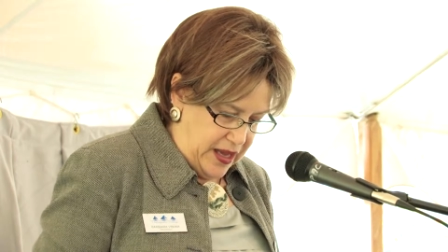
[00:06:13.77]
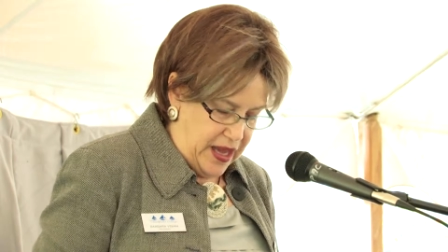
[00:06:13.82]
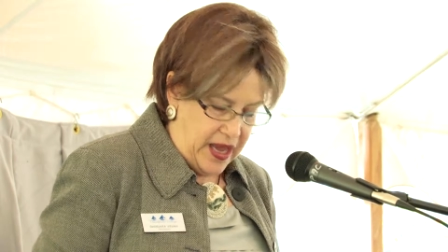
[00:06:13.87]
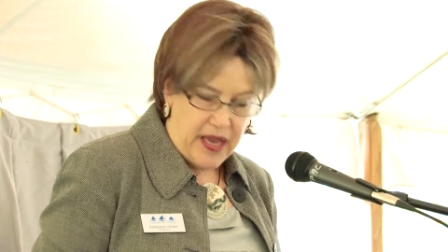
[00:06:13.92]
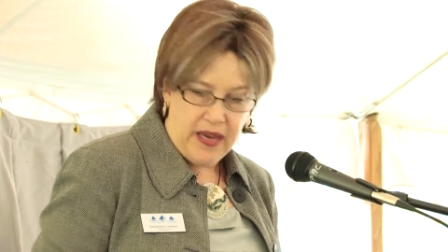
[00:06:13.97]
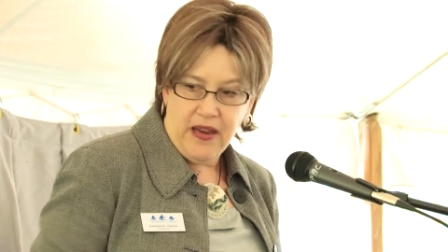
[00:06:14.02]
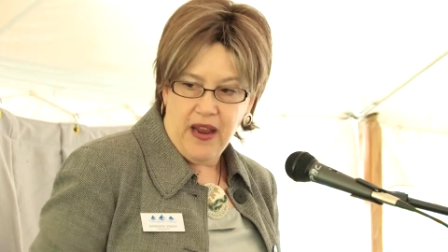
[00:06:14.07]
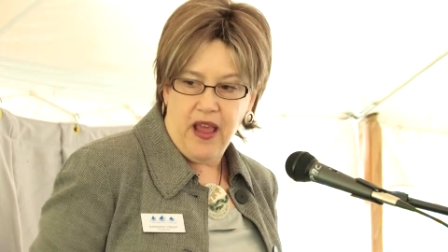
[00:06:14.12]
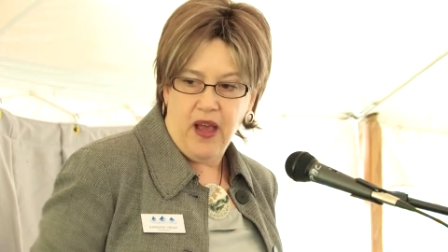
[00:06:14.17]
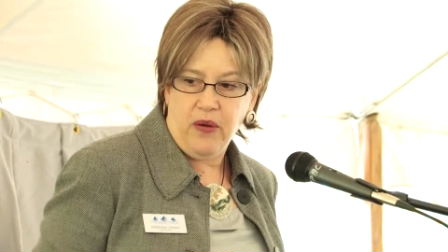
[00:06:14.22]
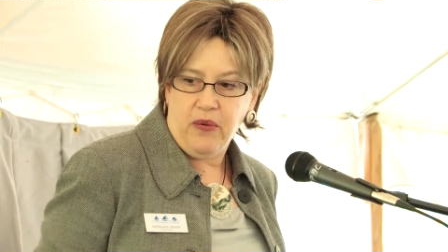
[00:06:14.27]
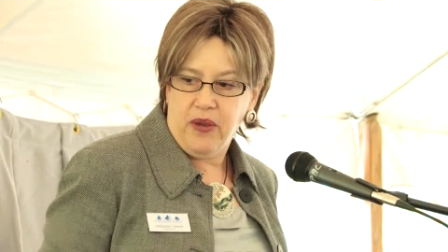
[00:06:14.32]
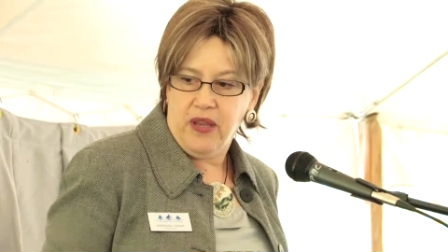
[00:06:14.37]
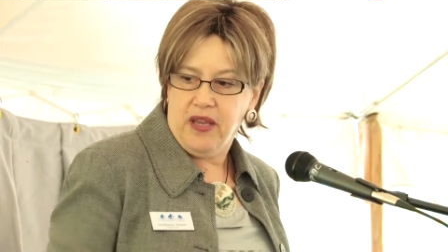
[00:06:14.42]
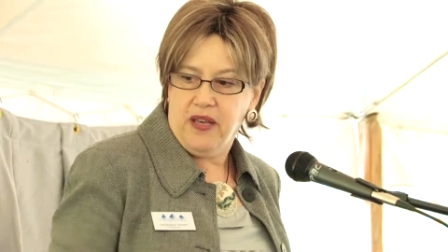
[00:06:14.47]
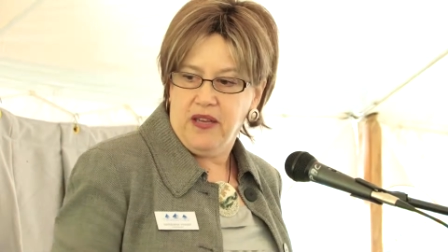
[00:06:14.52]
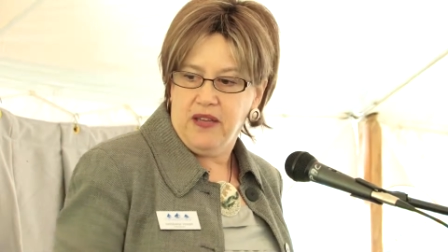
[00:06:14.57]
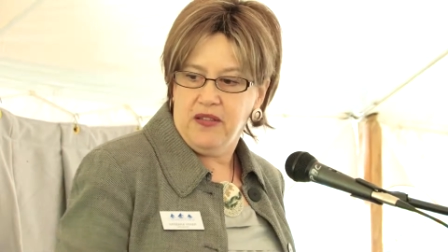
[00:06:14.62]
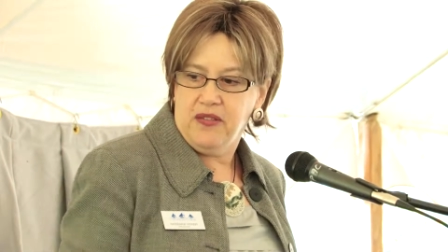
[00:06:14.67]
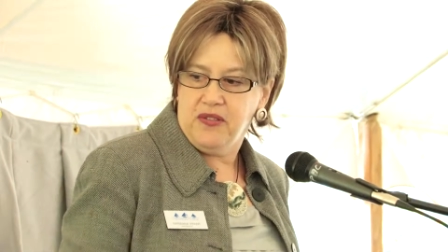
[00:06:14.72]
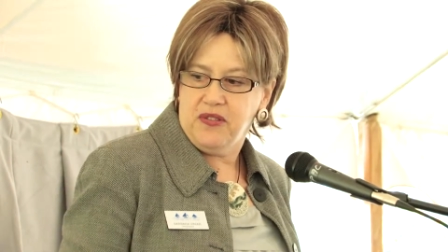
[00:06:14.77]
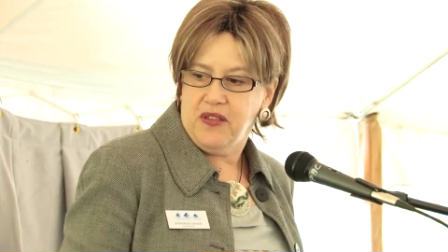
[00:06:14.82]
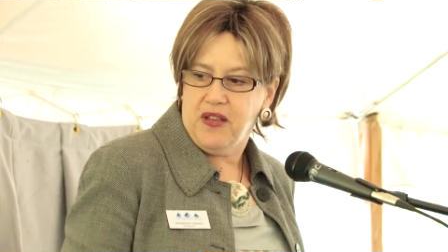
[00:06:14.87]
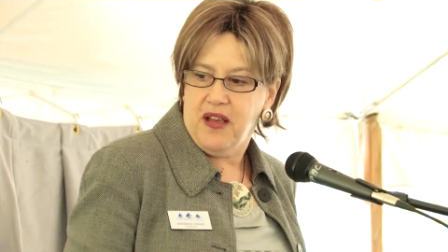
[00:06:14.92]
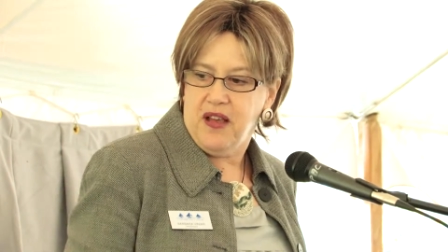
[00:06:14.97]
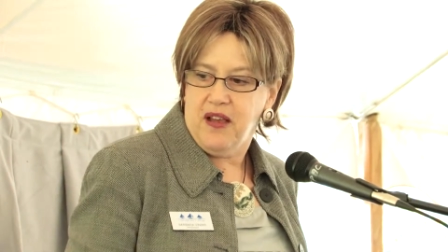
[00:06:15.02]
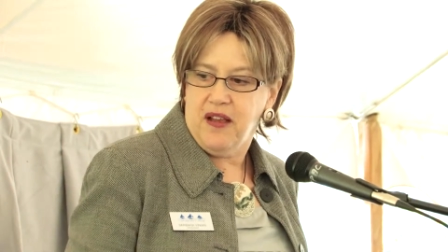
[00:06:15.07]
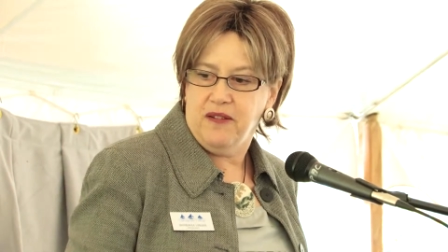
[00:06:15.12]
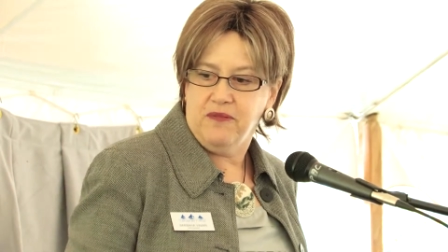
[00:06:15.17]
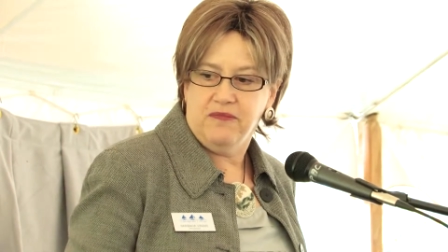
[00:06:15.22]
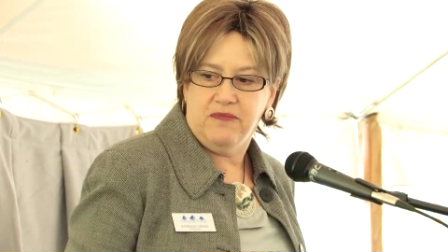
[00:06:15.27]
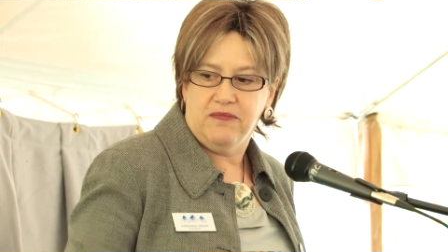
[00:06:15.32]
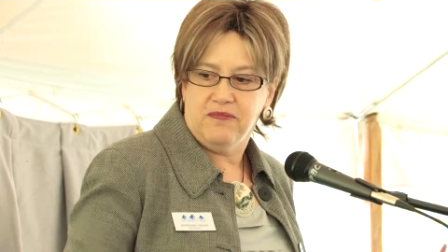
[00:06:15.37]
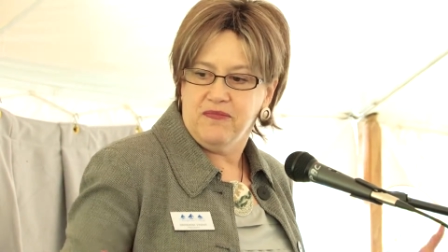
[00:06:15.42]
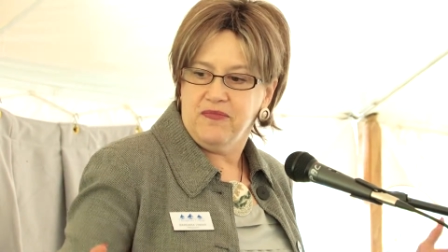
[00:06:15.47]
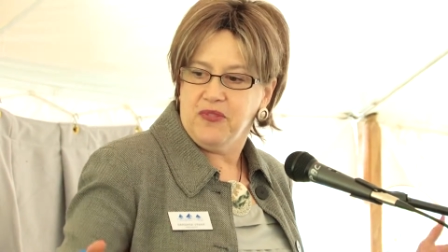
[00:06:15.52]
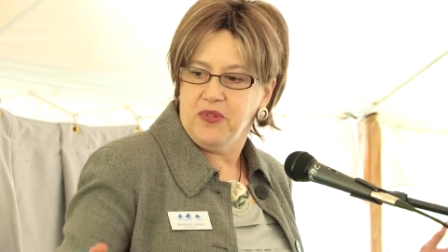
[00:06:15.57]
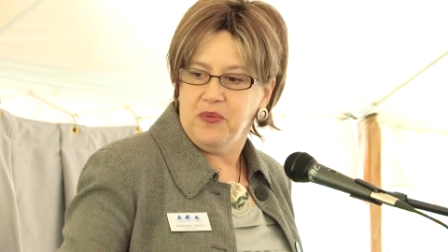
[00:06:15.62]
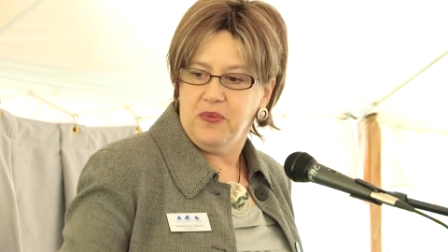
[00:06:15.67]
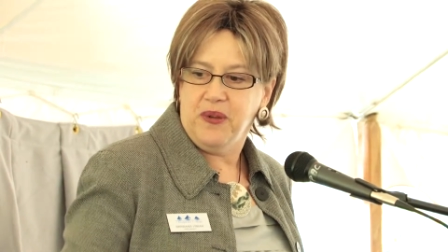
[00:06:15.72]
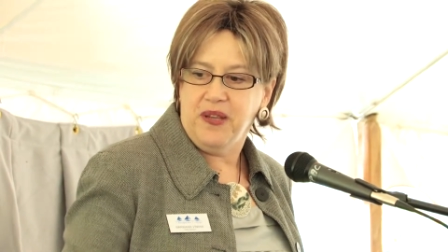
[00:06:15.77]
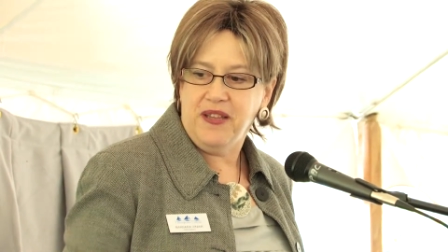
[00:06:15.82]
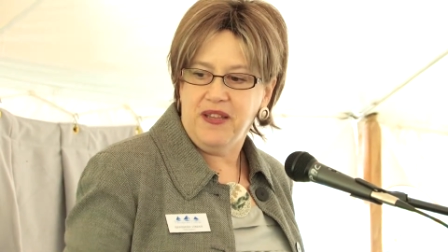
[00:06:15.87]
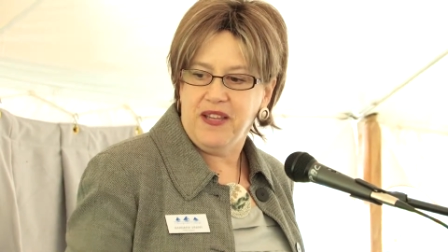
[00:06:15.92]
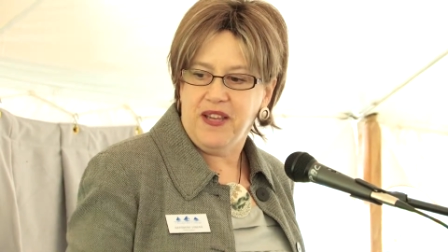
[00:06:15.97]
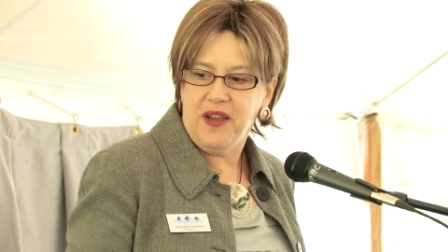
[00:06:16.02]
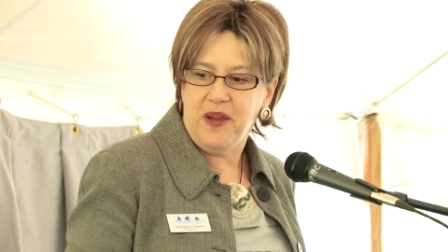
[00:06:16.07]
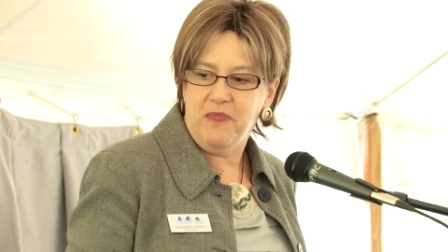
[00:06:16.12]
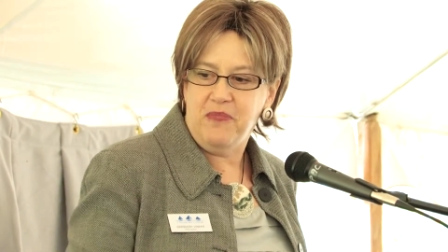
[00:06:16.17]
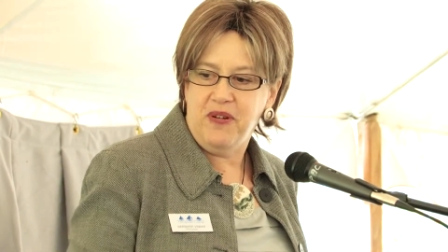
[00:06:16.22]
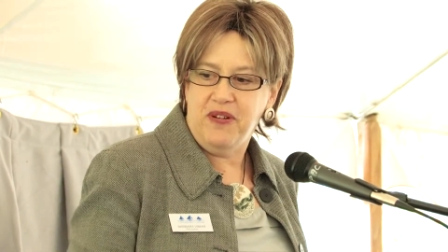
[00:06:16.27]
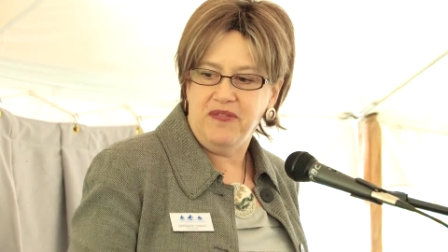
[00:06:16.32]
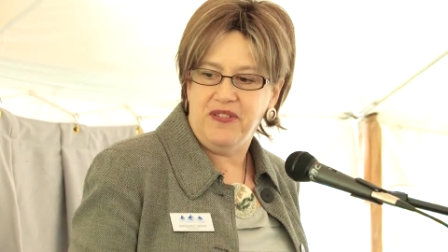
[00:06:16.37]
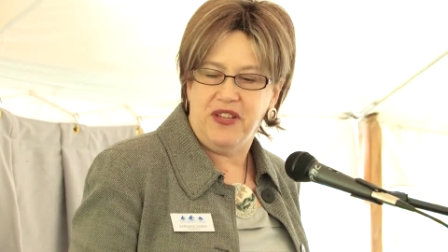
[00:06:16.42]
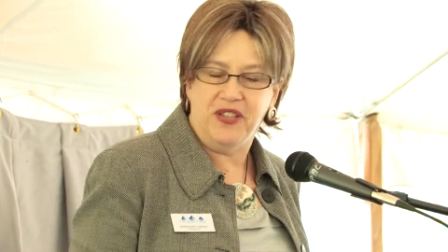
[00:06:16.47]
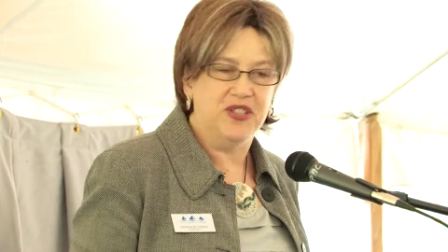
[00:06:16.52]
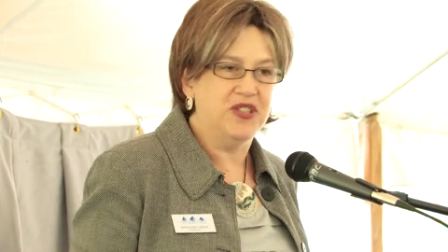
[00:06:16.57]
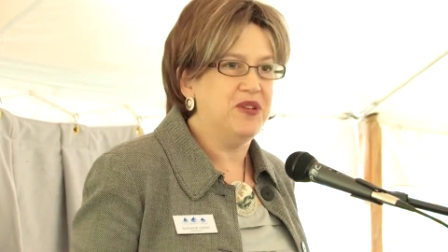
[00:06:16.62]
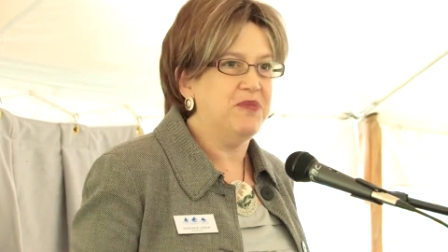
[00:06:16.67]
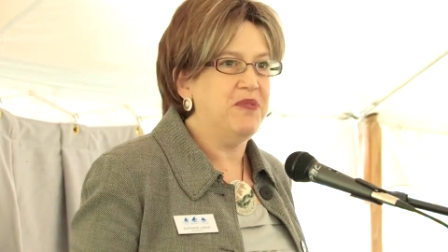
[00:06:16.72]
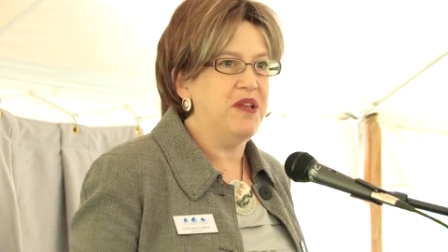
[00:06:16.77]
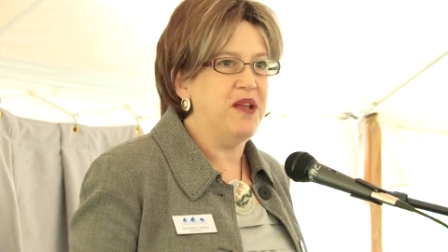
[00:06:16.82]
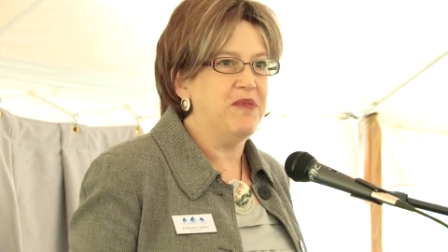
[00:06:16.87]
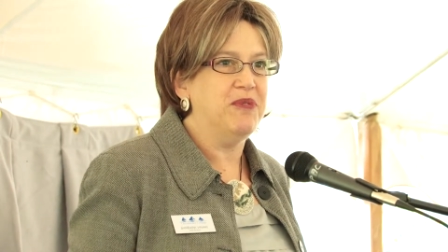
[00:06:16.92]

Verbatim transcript: And now it is really a privilege to be